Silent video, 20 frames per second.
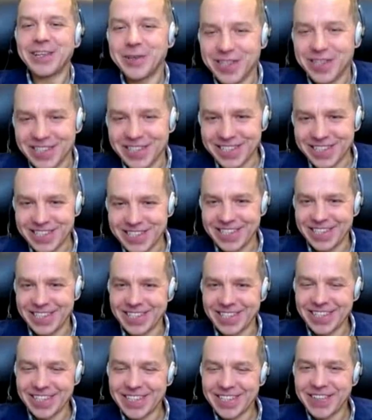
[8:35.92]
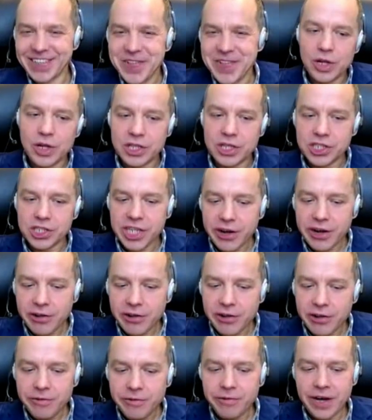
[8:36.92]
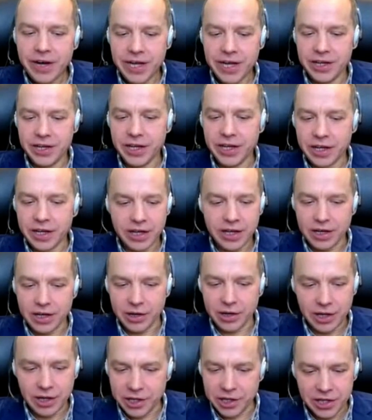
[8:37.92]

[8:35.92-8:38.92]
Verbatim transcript: cannot understand. Well, the general finding, uh,